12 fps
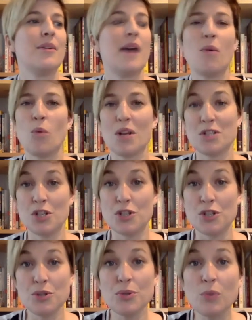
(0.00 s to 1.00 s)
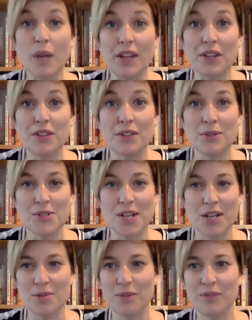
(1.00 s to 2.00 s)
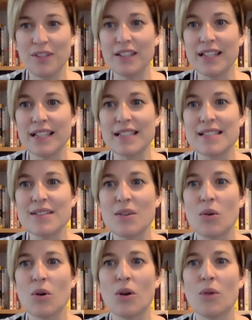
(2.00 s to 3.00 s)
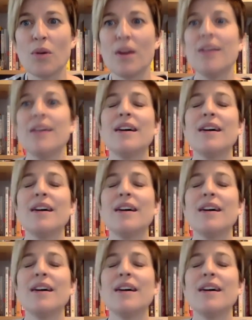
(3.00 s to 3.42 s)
what to do with your sexual feelings or